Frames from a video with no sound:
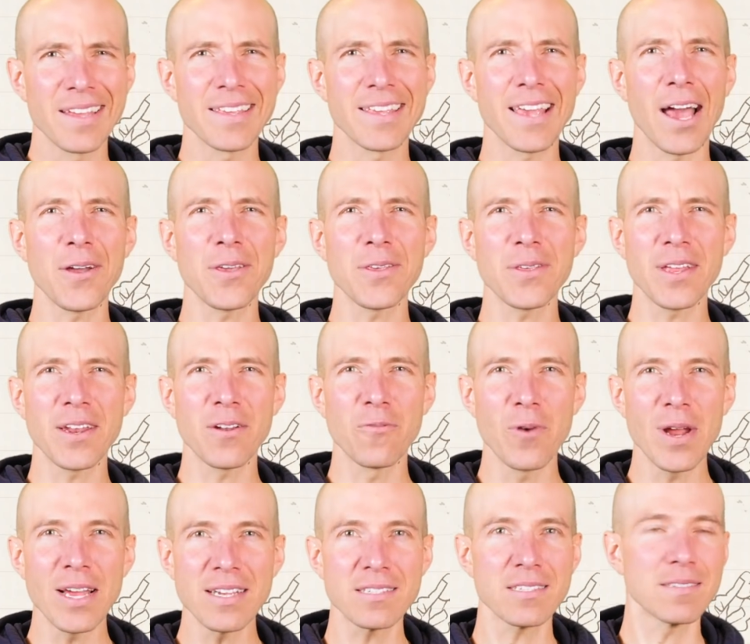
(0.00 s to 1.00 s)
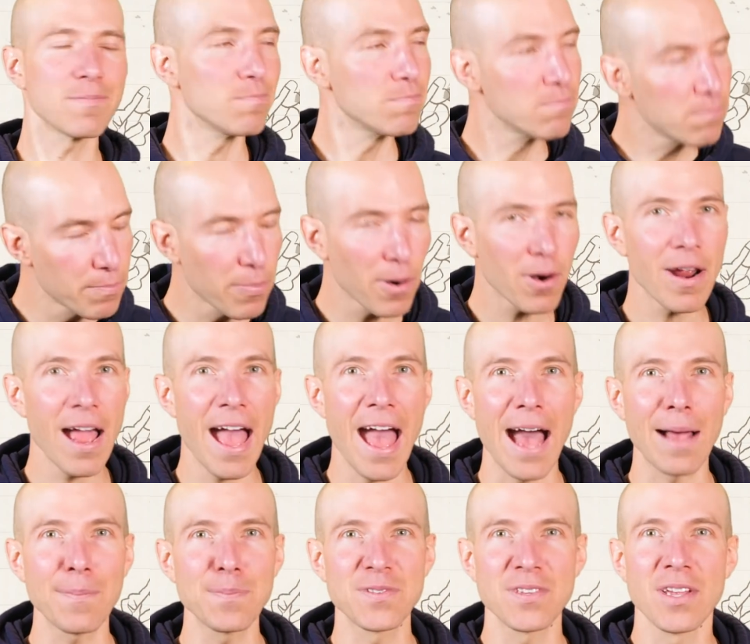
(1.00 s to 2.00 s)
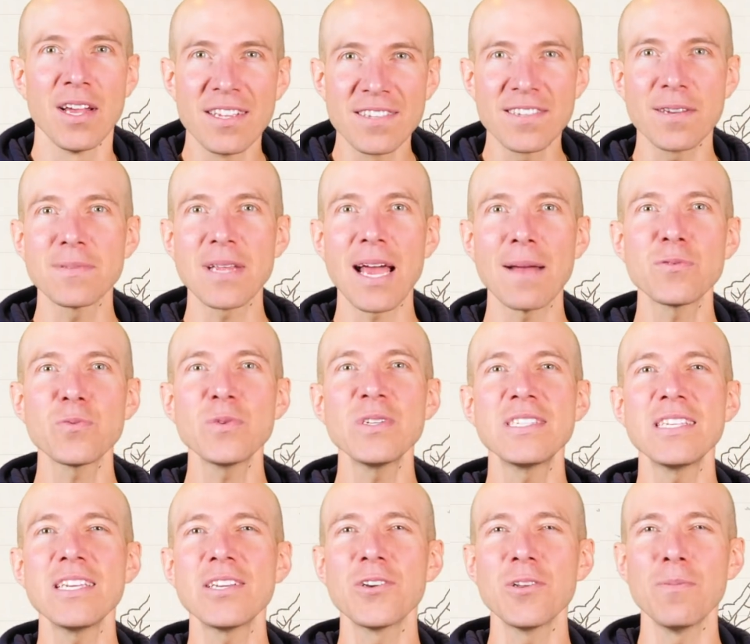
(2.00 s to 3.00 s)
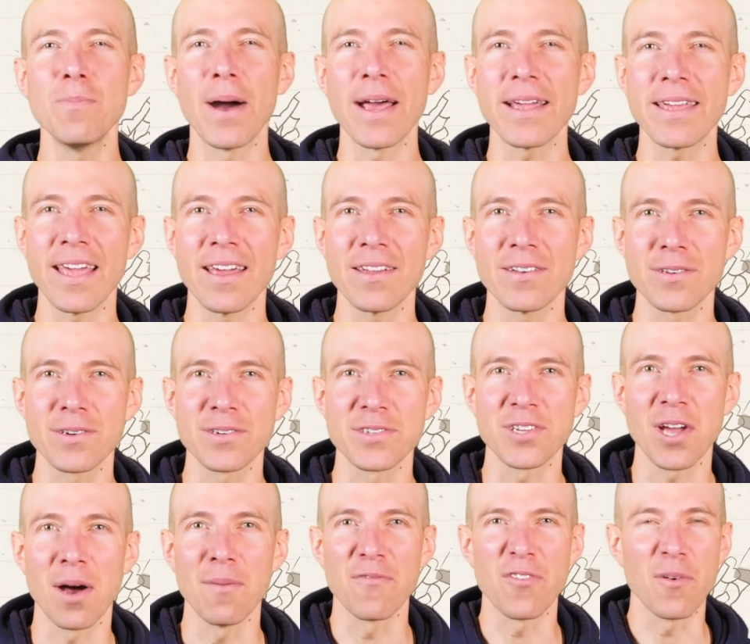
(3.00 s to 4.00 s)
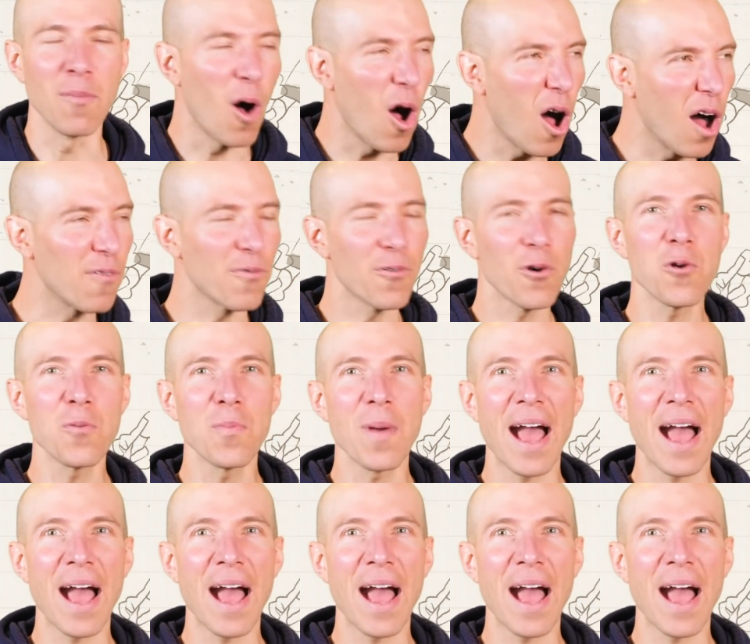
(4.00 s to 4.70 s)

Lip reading: Calculated risk? Perhaps. Sometimes we see good bike handlers come from off-road